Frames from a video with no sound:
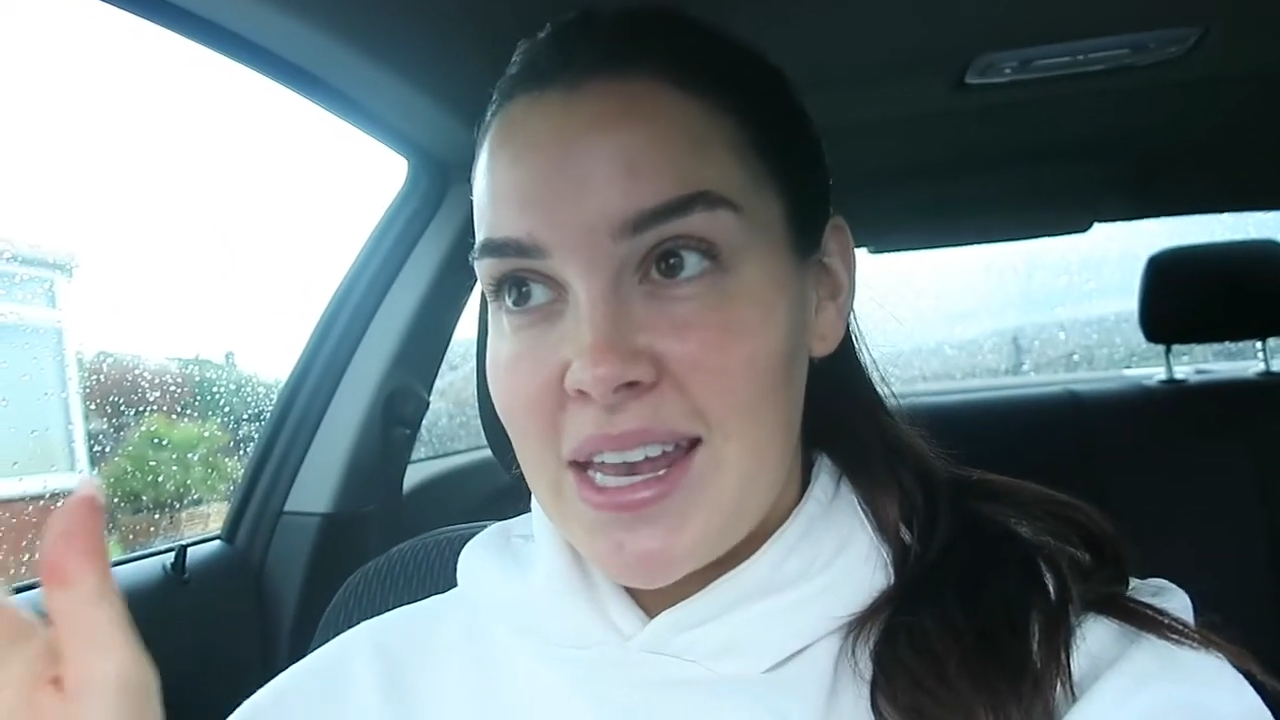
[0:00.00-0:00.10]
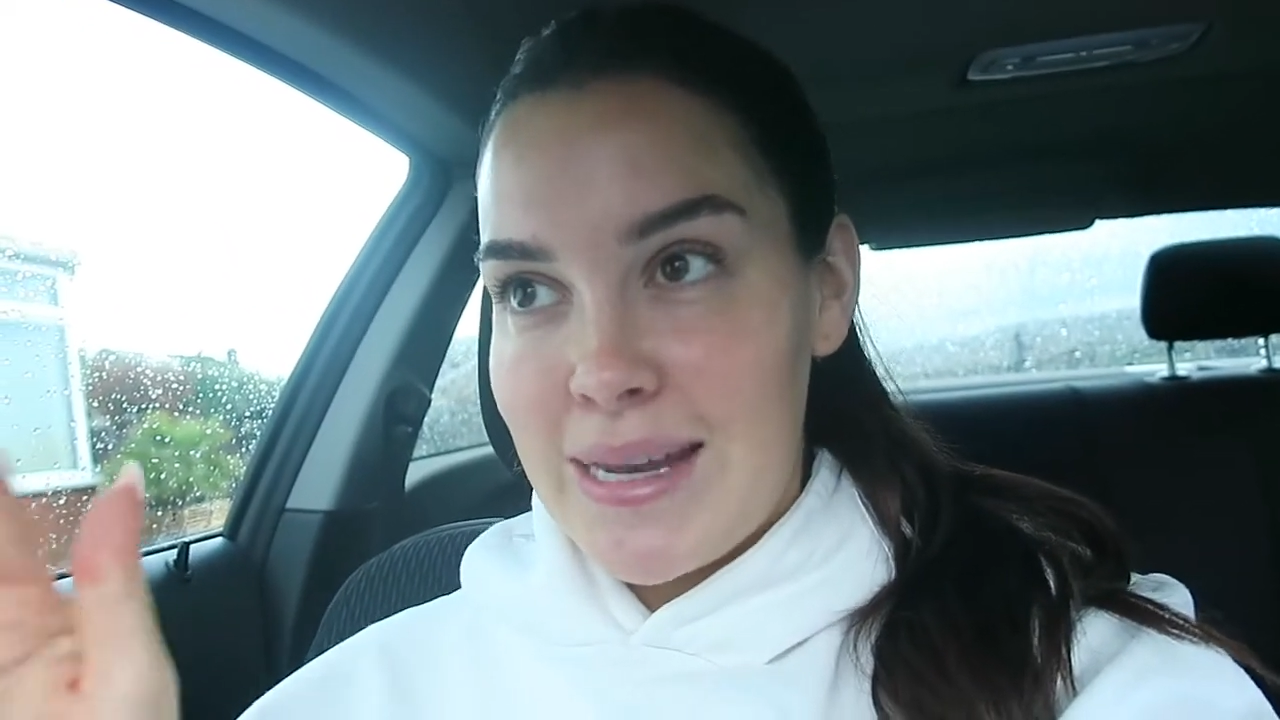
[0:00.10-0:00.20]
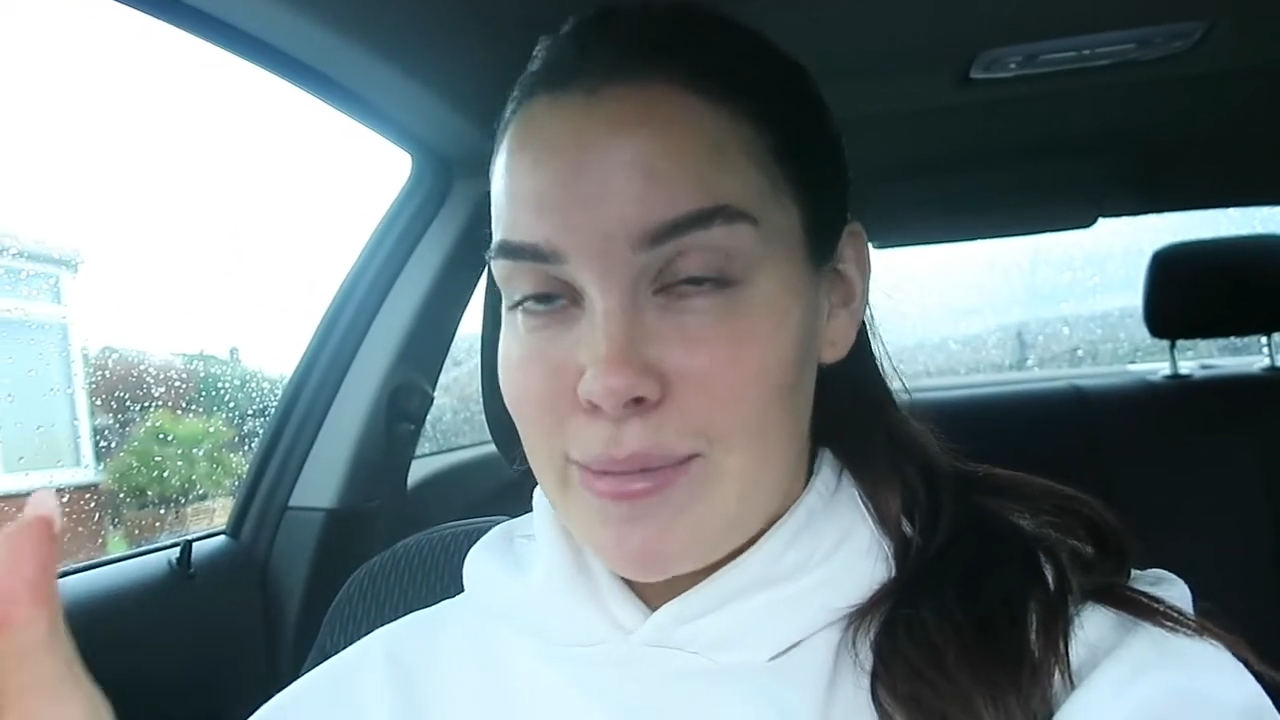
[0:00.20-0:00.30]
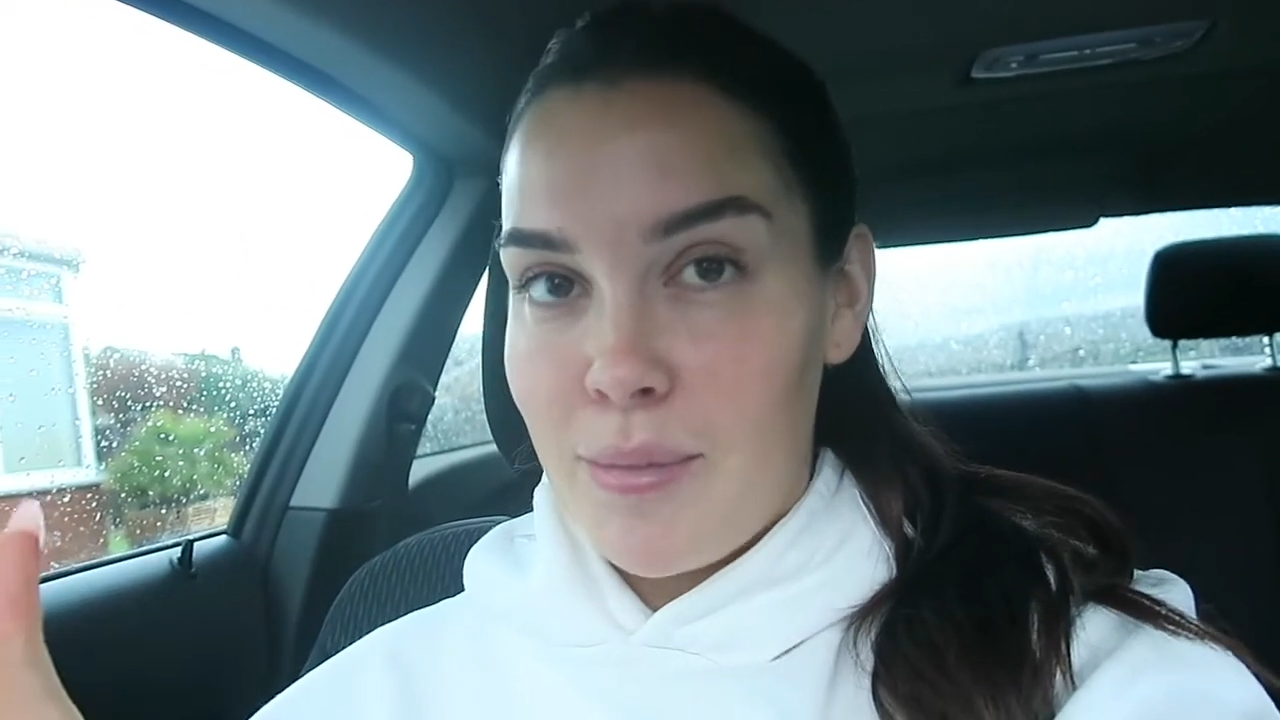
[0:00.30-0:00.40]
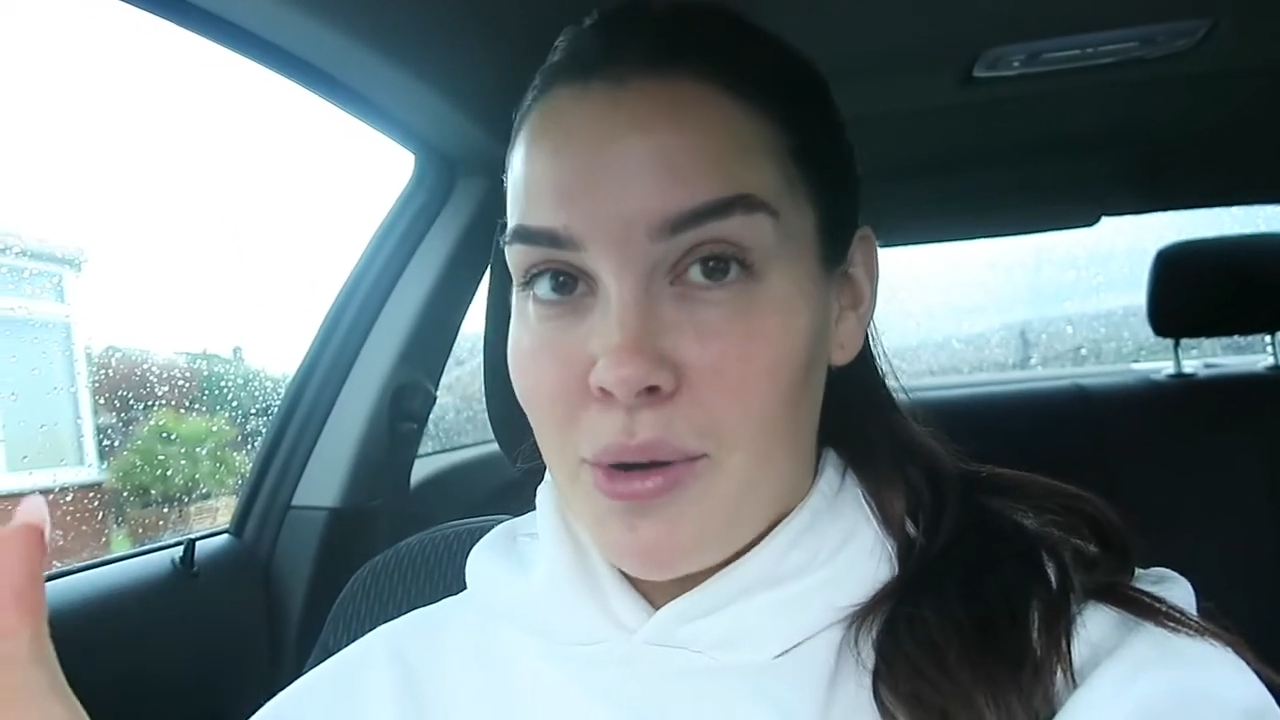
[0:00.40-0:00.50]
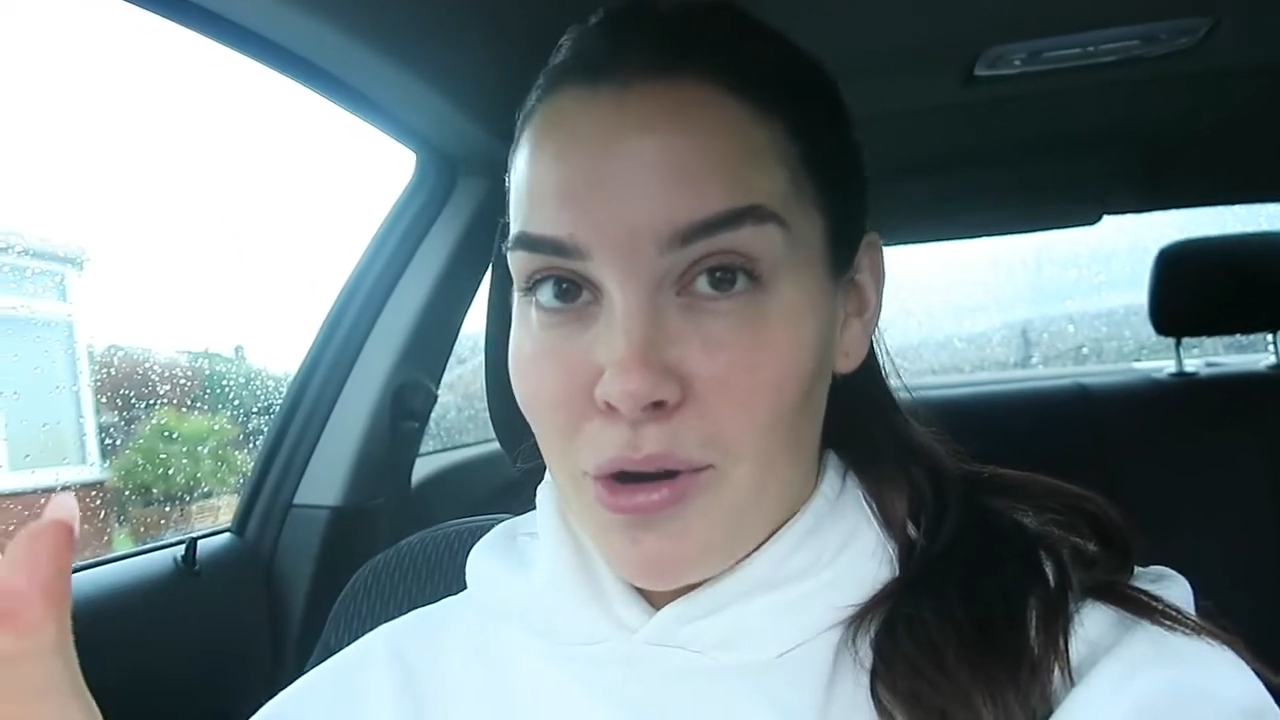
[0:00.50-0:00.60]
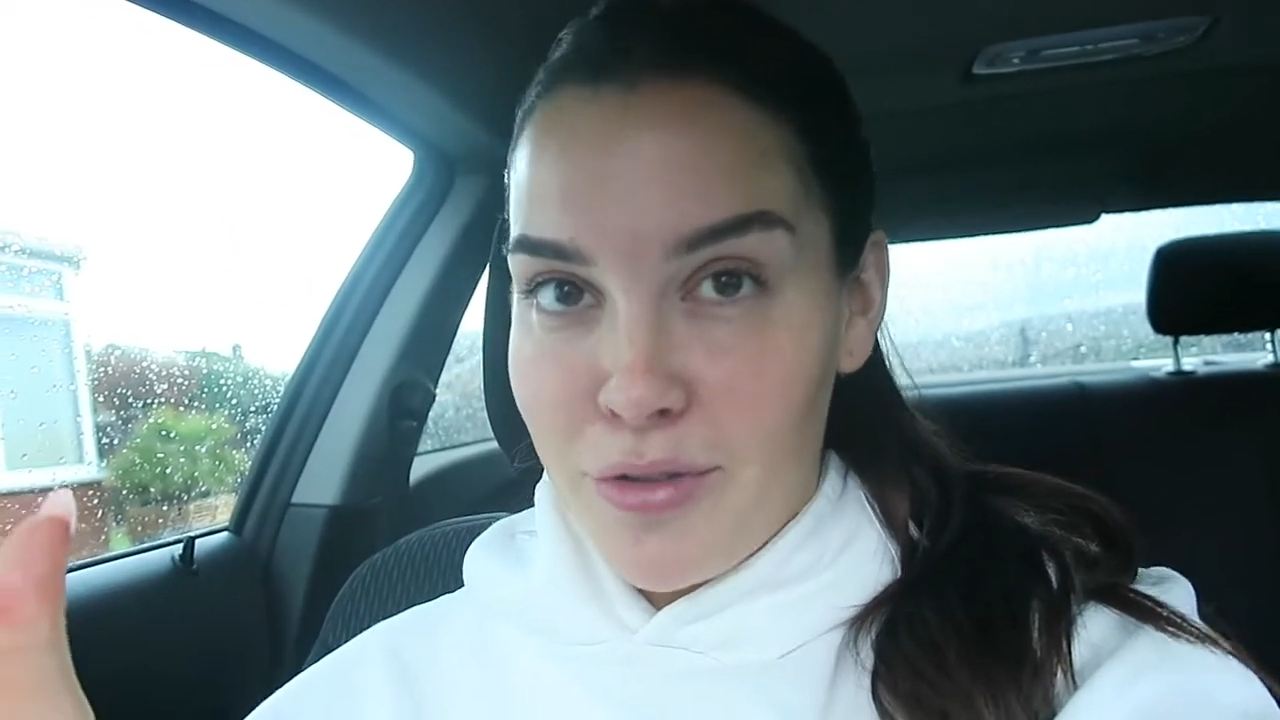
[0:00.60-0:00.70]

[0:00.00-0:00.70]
a little bit more